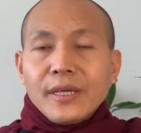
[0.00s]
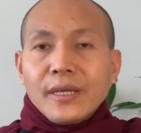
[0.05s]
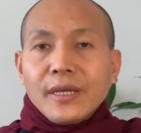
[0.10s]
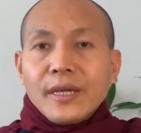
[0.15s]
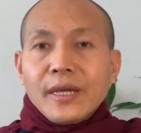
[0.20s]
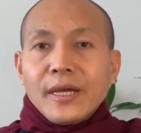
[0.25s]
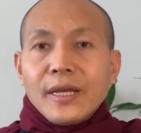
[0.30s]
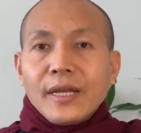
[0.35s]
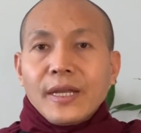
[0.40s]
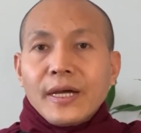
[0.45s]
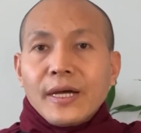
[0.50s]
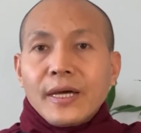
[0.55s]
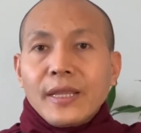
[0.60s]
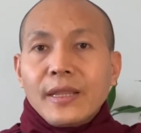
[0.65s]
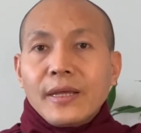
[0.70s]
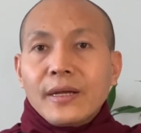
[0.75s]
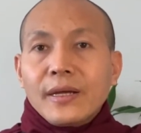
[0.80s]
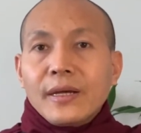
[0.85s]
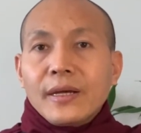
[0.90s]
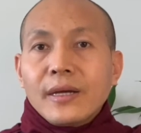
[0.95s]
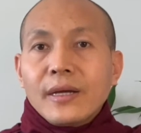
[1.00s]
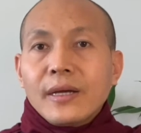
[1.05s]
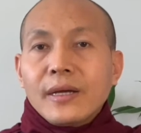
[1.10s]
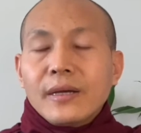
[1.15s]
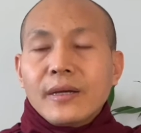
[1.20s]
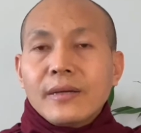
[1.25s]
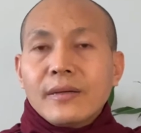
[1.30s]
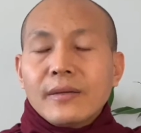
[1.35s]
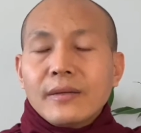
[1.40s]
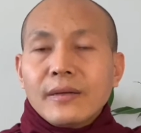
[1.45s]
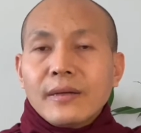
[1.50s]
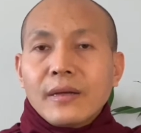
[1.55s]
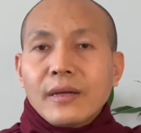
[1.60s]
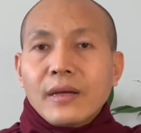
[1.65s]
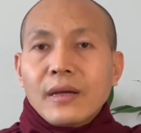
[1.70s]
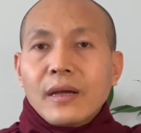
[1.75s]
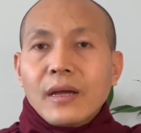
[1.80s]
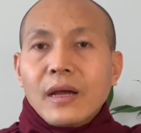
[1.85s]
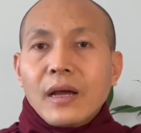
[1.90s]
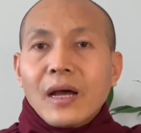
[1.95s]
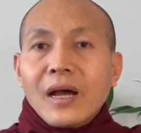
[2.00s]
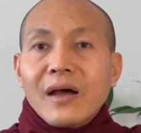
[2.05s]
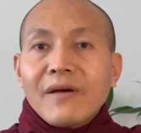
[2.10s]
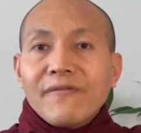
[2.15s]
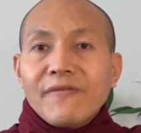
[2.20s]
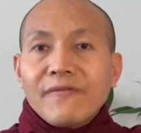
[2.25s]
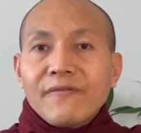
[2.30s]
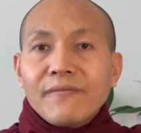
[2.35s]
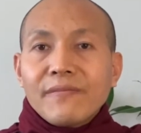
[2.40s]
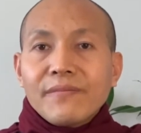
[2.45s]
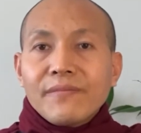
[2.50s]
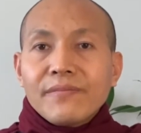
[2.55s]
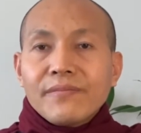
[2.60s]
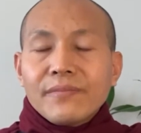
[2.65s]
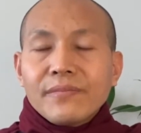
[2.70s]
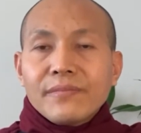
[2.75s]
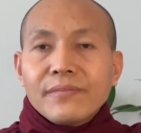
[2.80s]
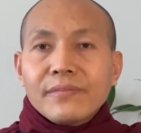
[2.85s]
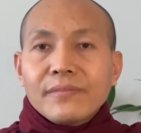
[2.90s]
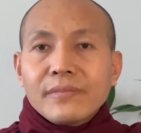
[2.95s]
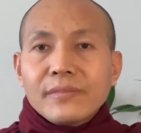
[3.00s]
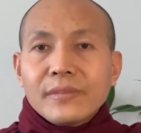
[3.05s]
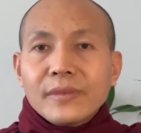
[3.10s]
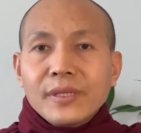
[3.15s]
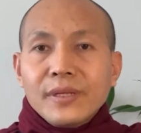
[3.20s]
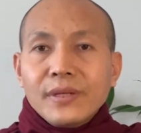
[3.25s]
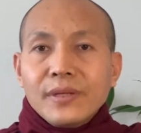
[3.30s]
another half, my